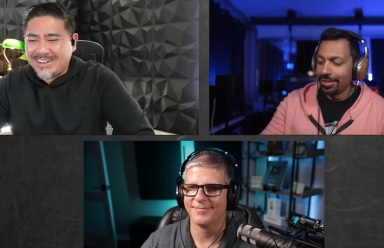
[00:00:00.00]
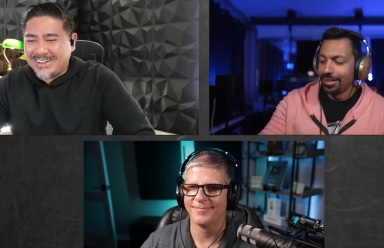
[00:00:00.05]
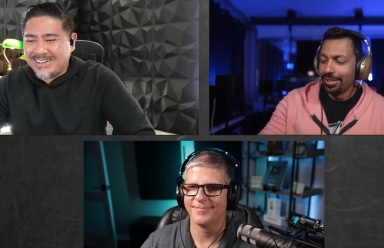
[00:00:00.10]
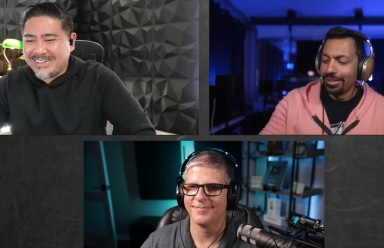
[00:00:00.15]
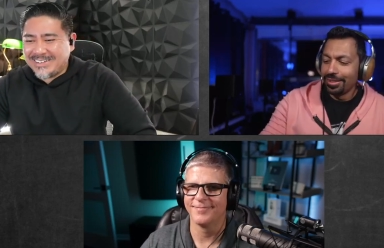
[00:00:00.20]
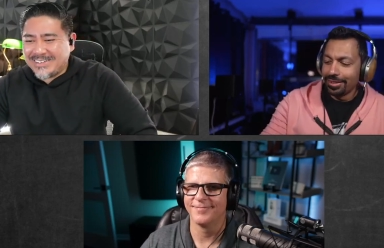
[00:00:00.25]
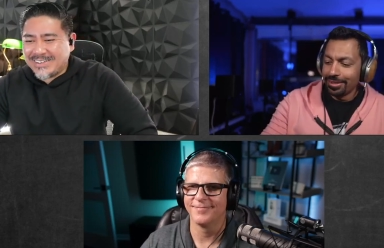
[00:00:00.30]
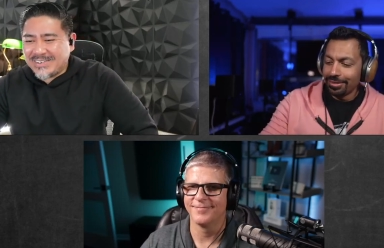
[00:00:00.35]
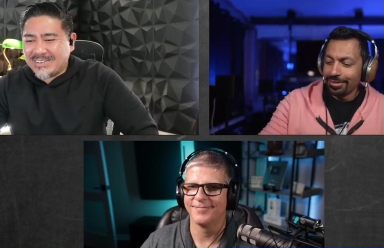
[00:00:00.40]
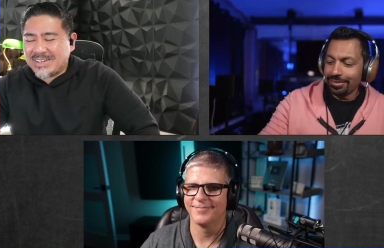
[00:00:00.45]

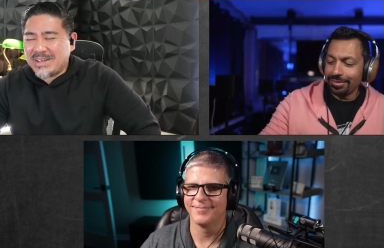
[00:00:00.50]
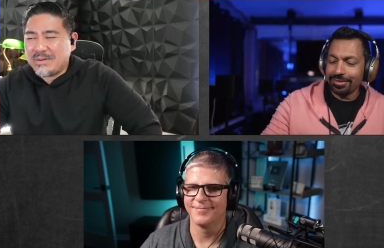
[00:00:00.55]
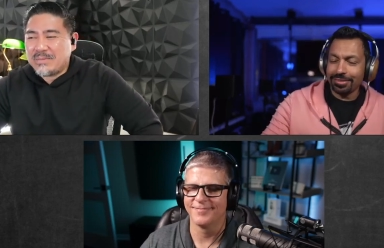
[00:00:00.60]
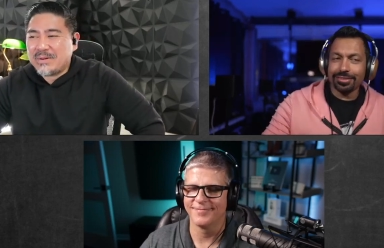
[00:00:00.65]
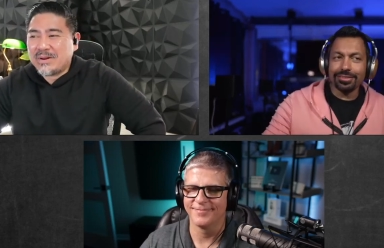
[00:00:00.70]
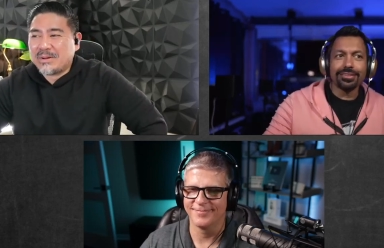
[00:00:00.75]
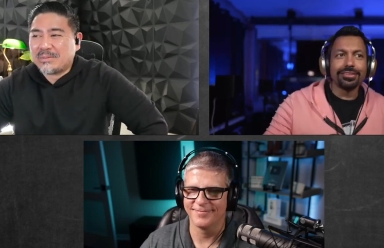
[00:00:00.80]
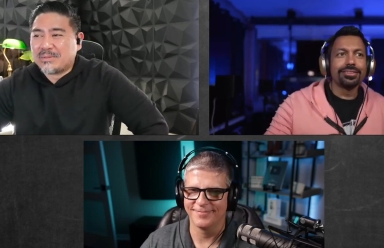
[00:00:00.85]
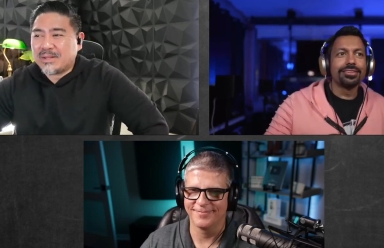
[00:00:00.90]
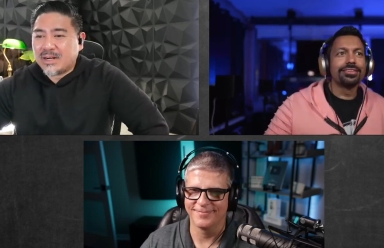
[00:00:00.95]
Speaker 1: Don't keep it
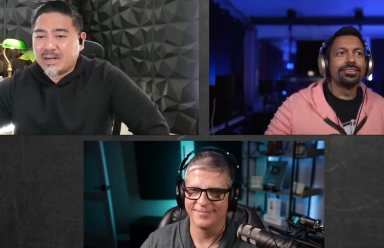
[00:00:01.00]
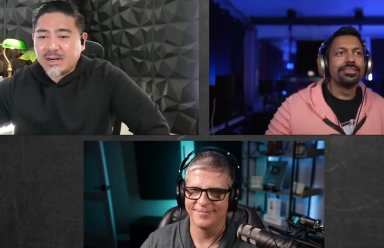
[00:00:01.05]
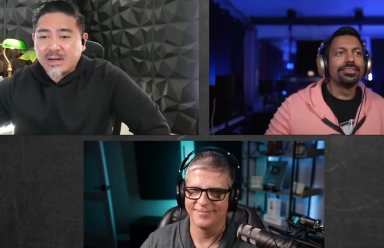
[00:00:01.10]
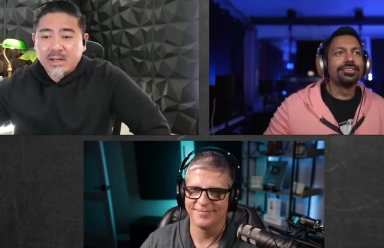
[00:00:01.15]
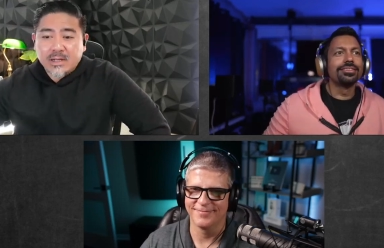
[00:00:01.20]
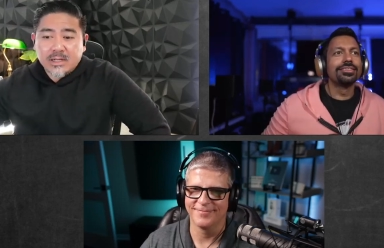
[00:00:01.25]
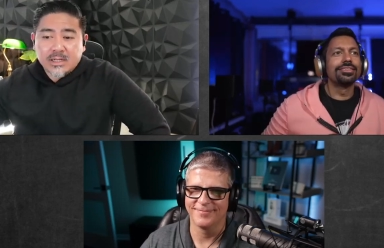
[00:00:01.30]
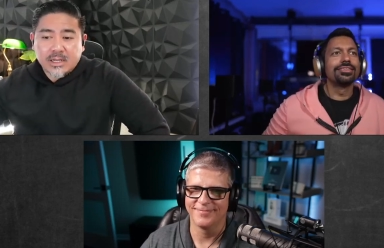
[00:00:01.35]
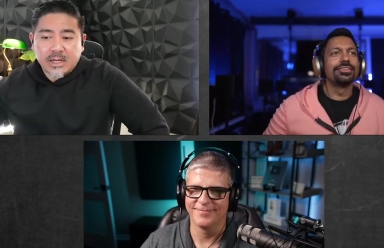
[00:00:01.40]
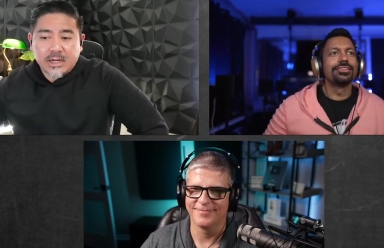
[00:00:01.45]
up there.
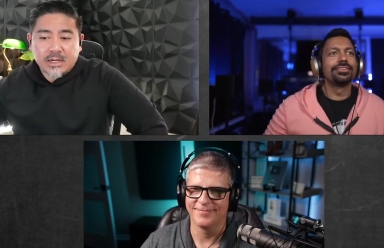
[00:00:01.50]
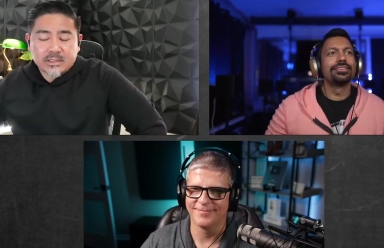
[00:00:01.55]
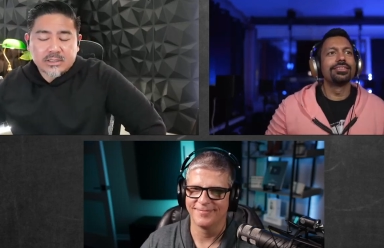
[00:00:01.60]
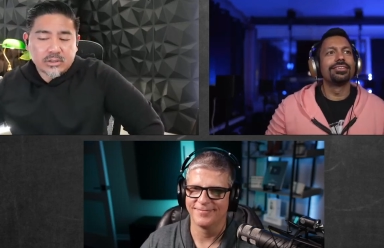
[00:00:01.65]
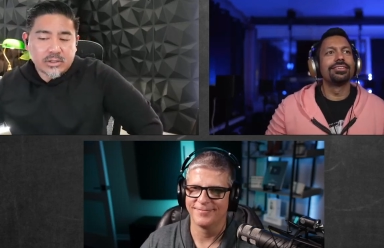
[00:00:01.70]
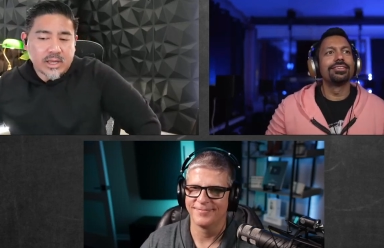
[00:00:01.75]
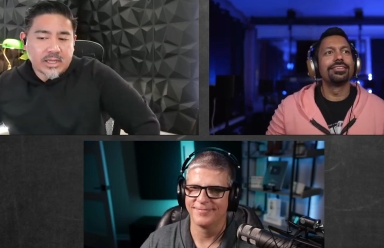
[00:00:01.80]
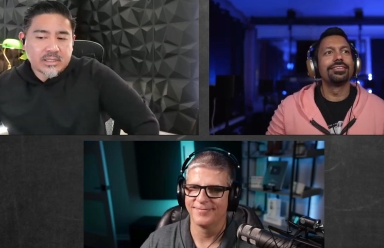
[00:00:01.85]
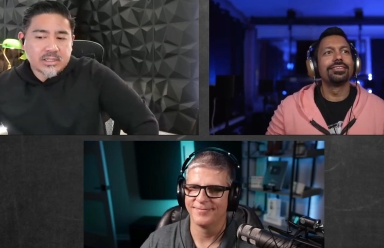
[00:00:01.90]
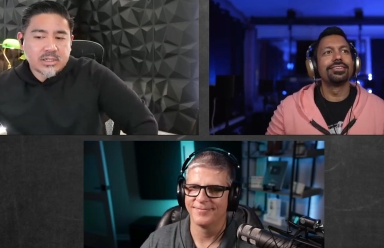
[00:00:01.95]
So
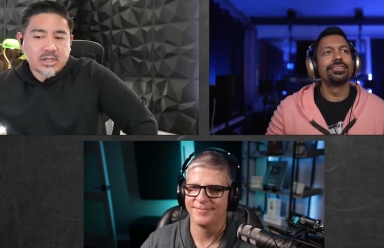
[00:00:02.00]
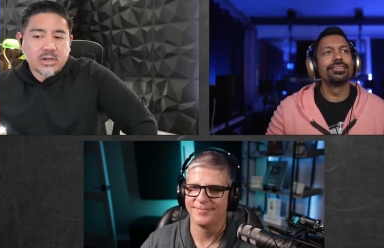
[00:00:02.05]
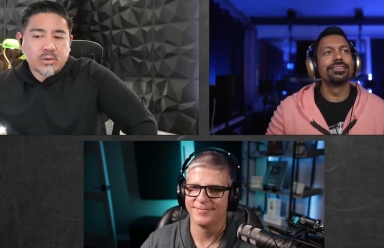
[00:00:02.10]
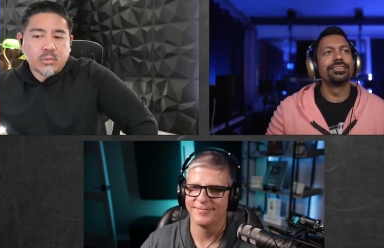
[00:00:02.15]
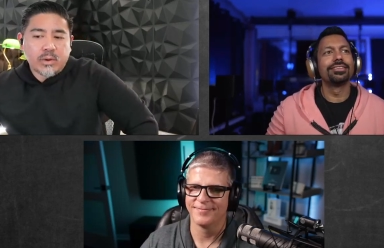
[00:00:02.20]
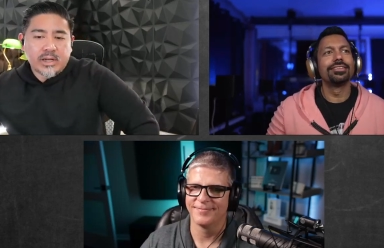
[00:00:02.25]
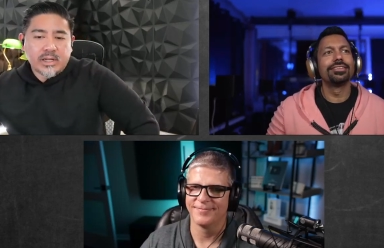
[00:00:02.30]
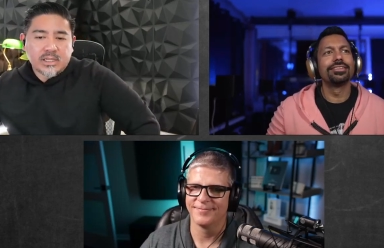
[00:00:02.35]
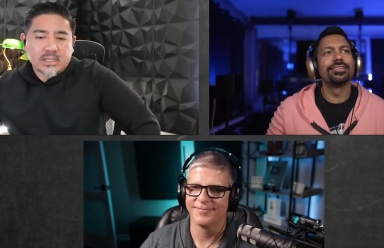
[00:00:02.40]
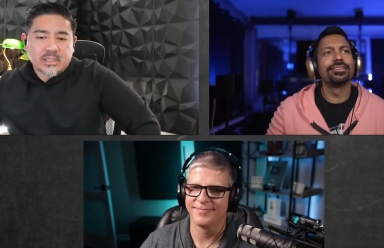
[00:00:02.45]
yeah, it's a good
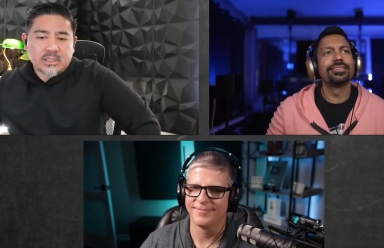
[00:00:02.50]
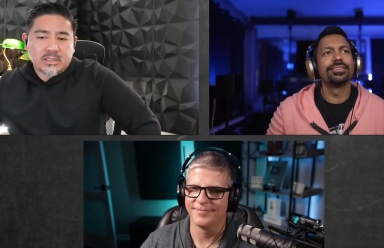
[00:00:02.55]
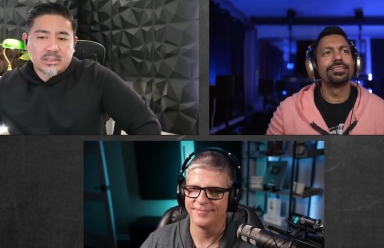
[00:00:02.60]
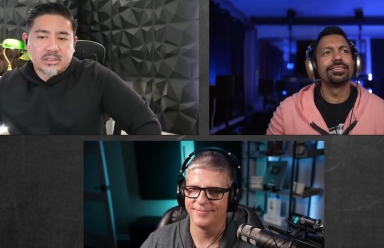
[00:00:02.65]
way to,